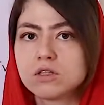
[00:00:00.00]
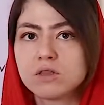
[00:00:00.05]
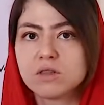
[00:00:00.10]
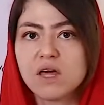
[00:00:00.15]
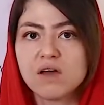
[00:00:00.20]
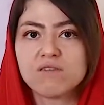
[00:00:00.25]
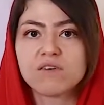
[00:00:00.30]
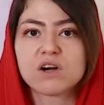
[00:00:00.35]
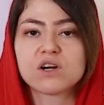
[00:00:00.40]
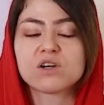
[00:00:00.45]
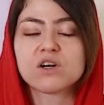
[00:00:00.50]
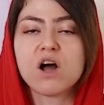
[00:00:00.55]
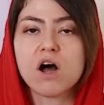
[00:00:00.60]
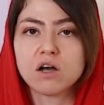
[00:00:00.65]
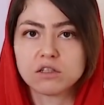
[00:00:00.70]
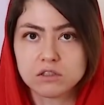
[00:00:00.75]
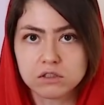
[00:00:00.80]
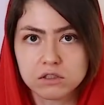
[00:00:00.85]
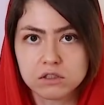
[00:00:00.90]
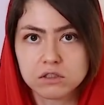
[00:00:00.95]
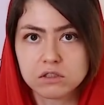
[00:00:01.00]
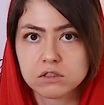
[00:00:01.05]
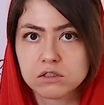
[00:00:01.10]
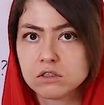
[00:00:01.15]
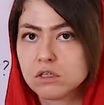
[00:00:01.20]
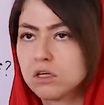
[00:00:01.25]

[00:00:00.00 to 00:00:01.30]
They were not.